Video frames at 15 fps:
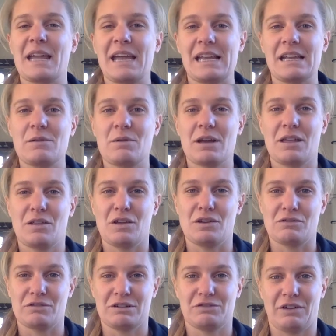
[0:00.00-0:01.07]
Anywhere that
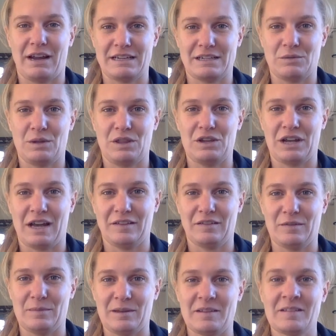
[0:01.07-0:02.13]
you're interacting with your
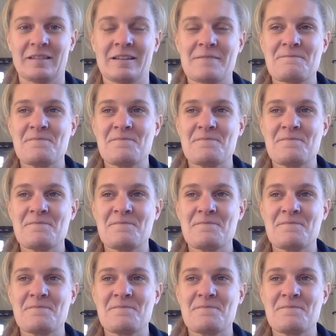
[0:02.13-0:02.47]
customers